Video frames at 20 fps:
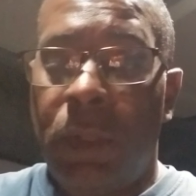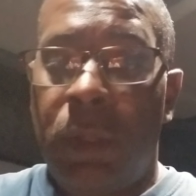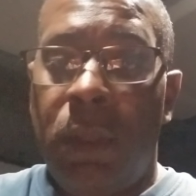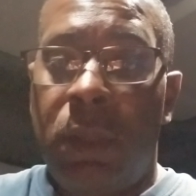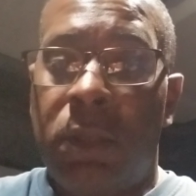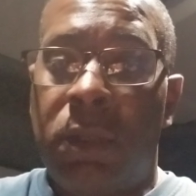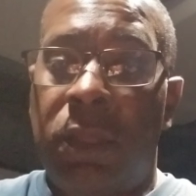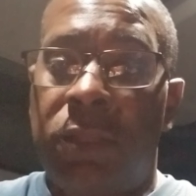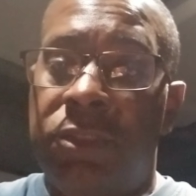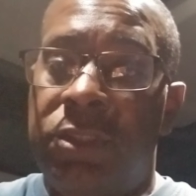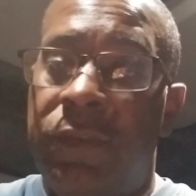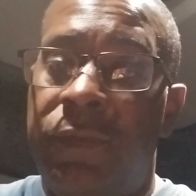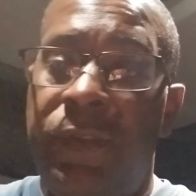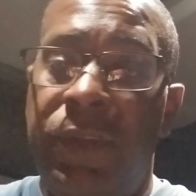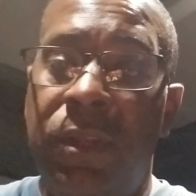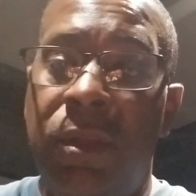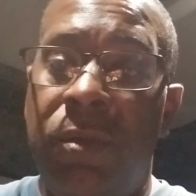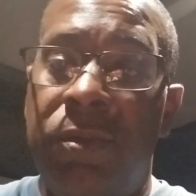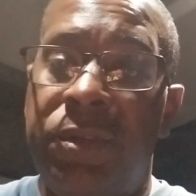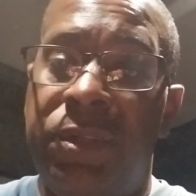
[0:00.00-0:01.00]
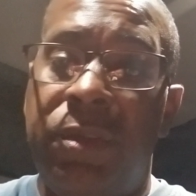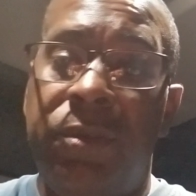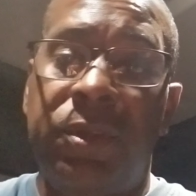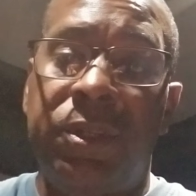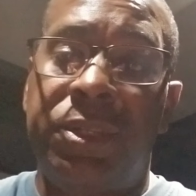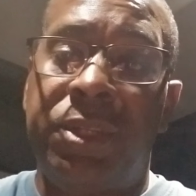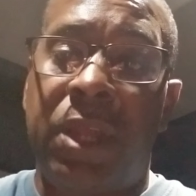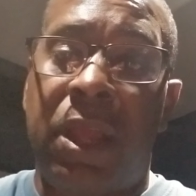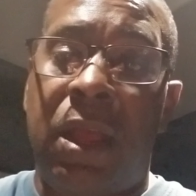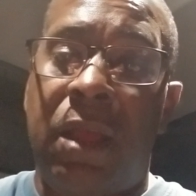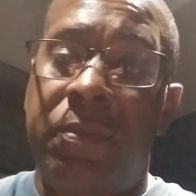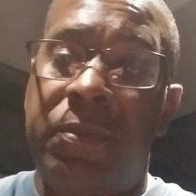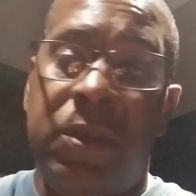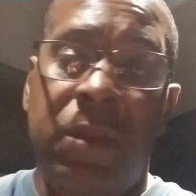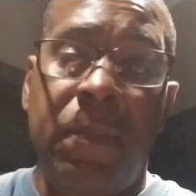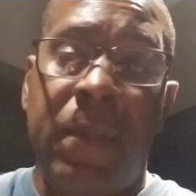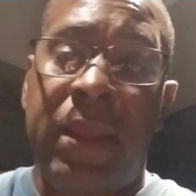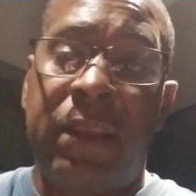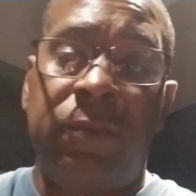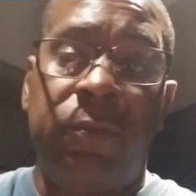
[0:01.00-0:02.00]
Because if you're going to do the job, you
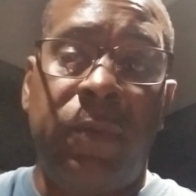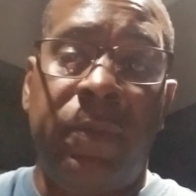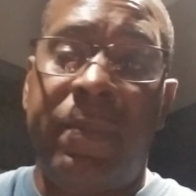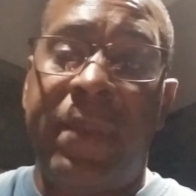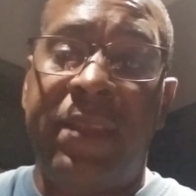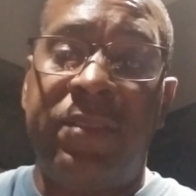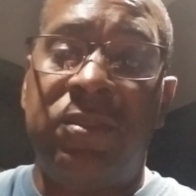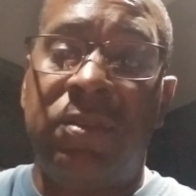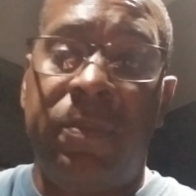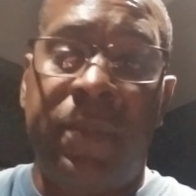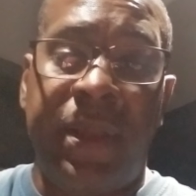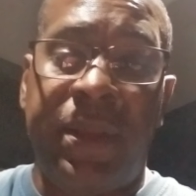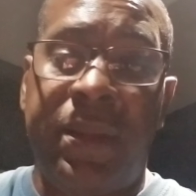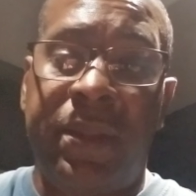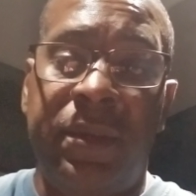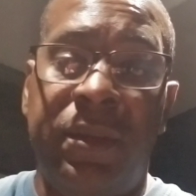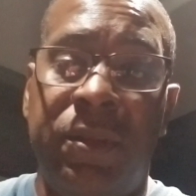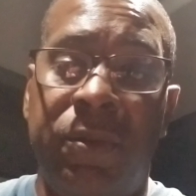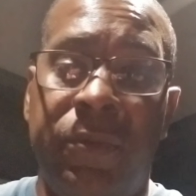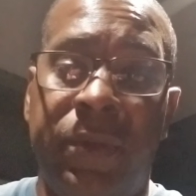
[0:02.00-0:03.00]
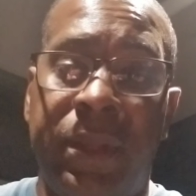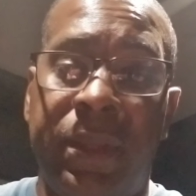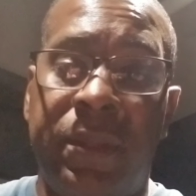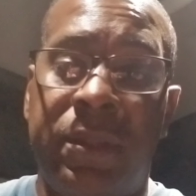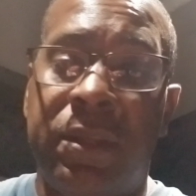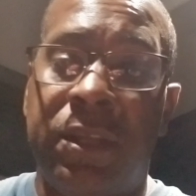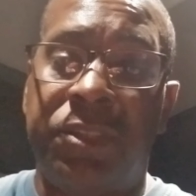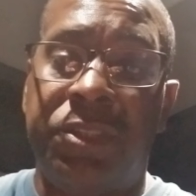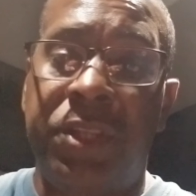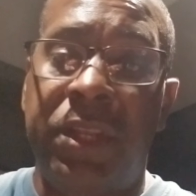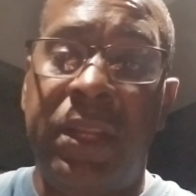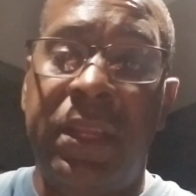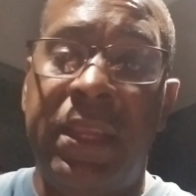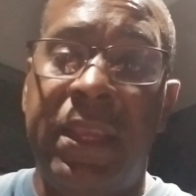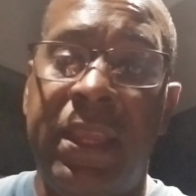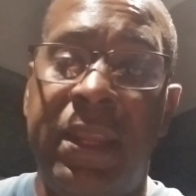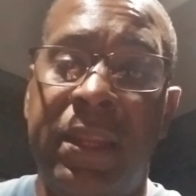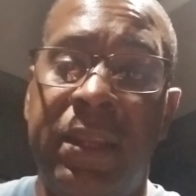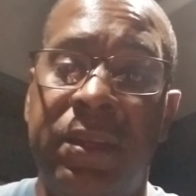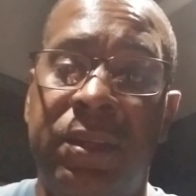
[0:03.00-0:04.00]
might as well make some money doing it, because you didn't
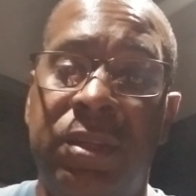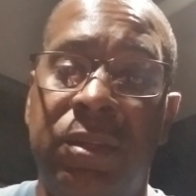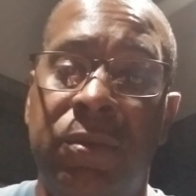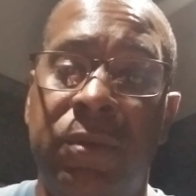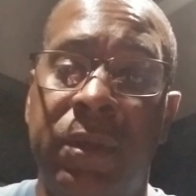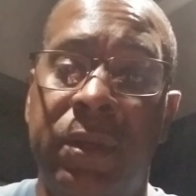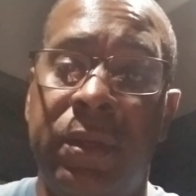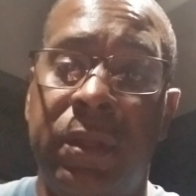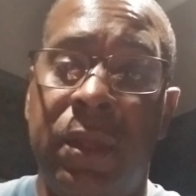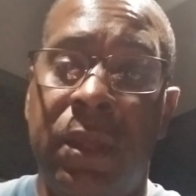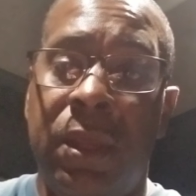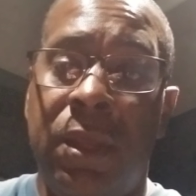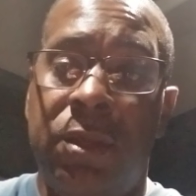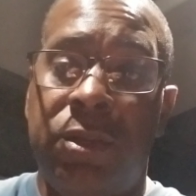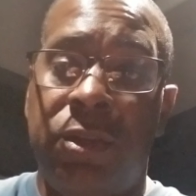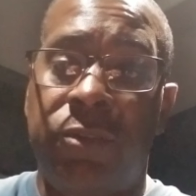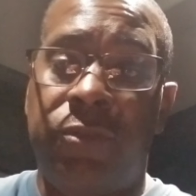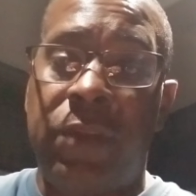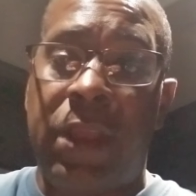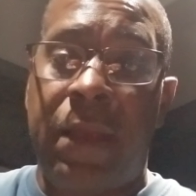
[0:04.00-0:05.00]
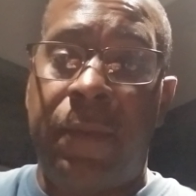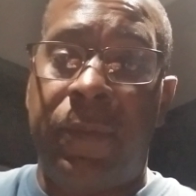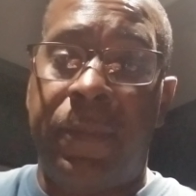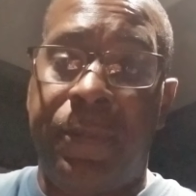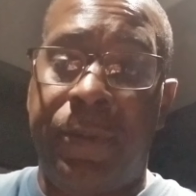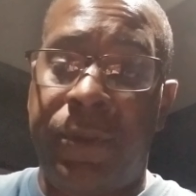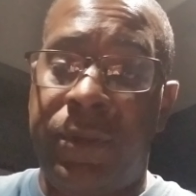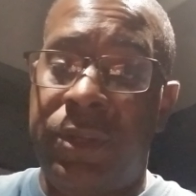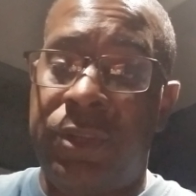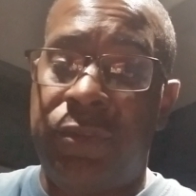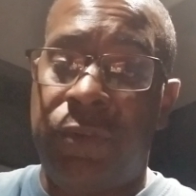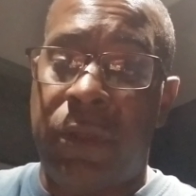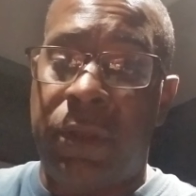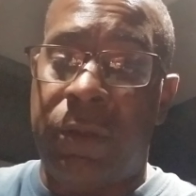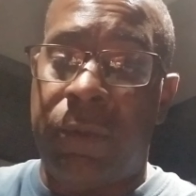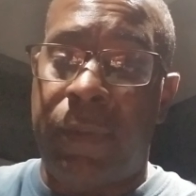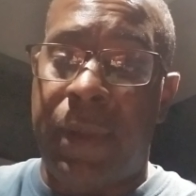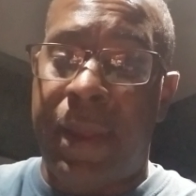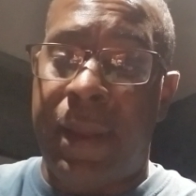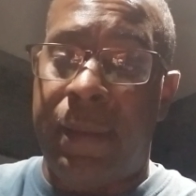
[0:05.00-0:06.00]
get into it to drive a pretty truck
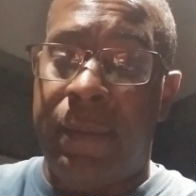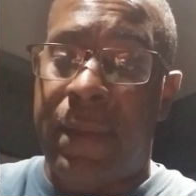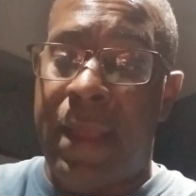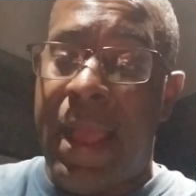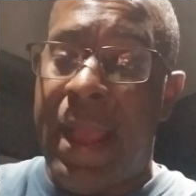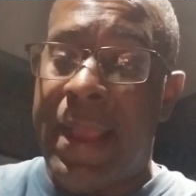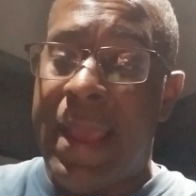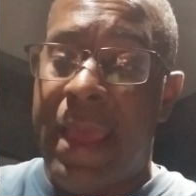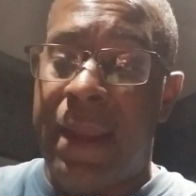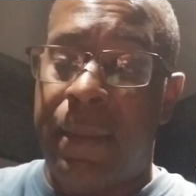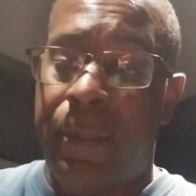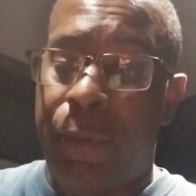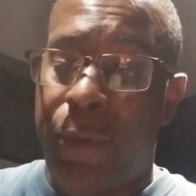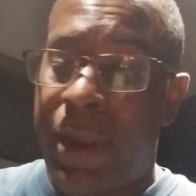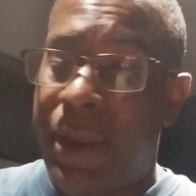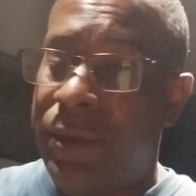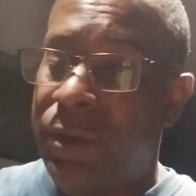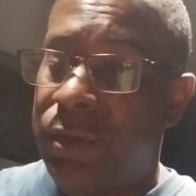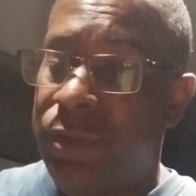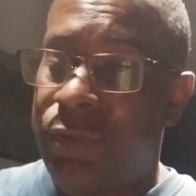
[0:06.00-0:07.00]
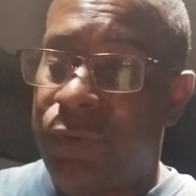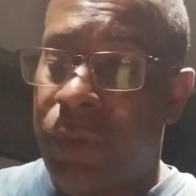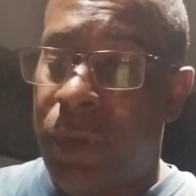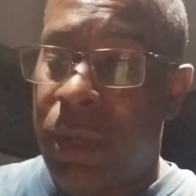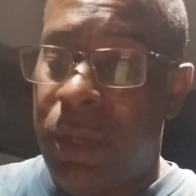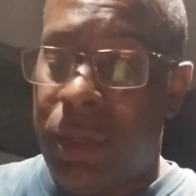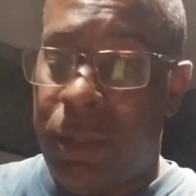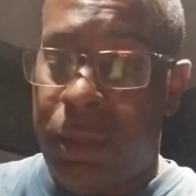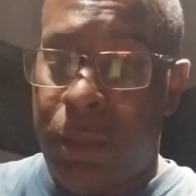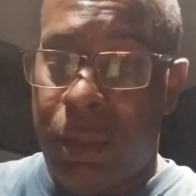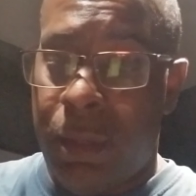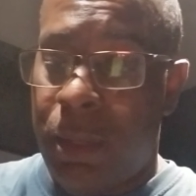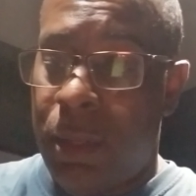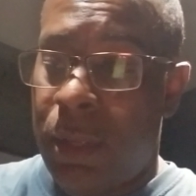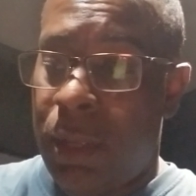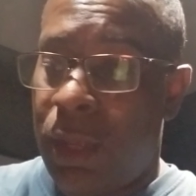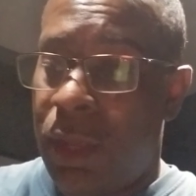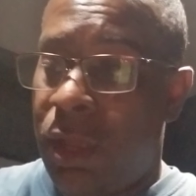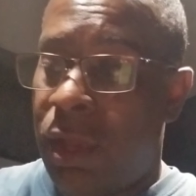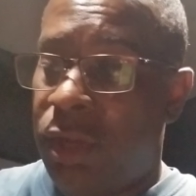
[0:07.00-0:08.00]
around. I got a brand new truck,
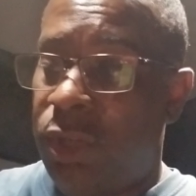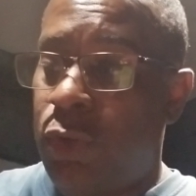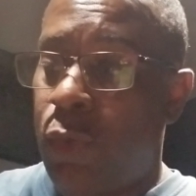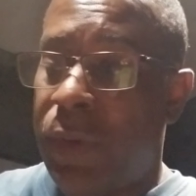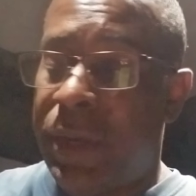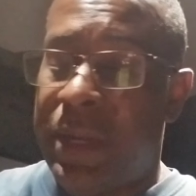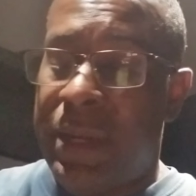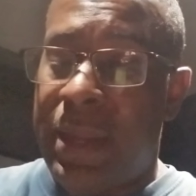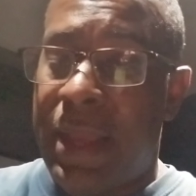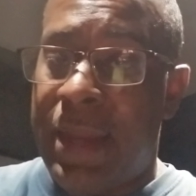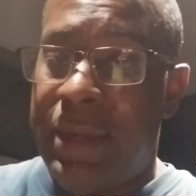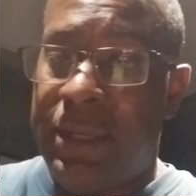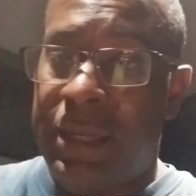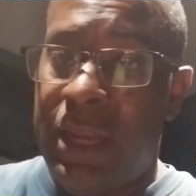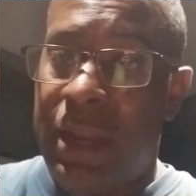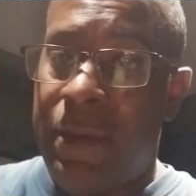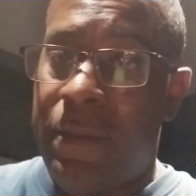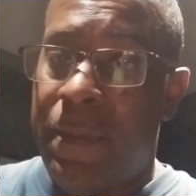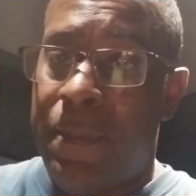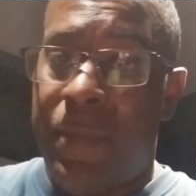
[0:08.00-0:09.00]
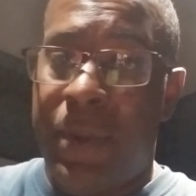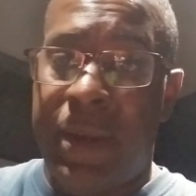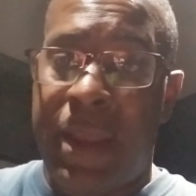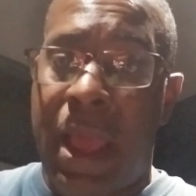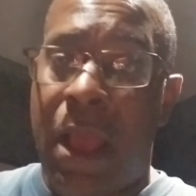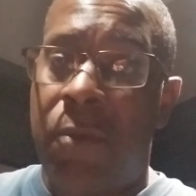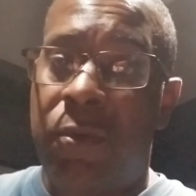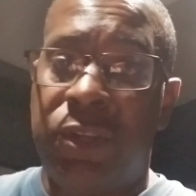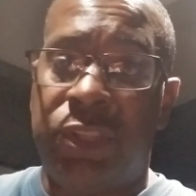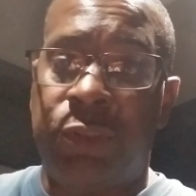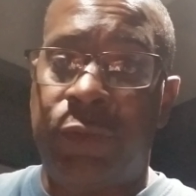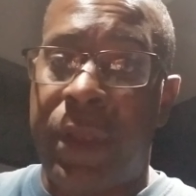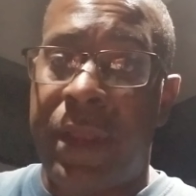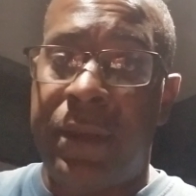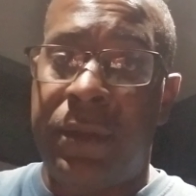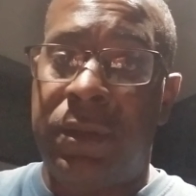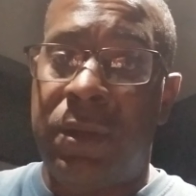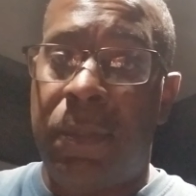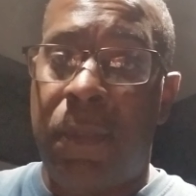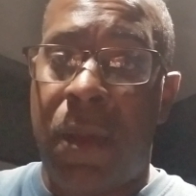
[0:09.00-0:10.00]
a 2019, but I would trade
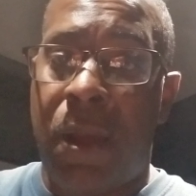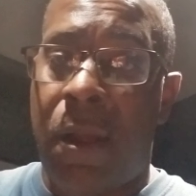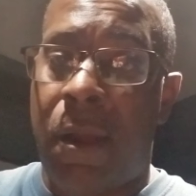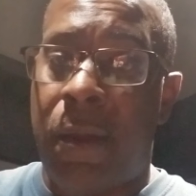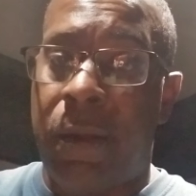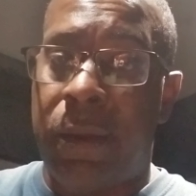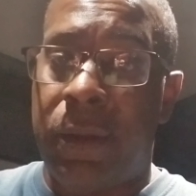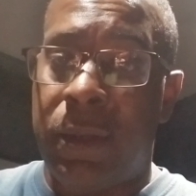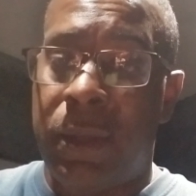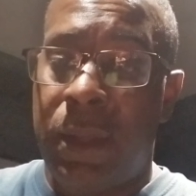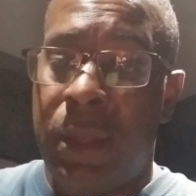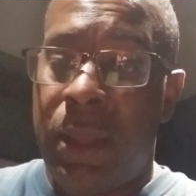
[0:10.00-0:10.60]
it tomorrow.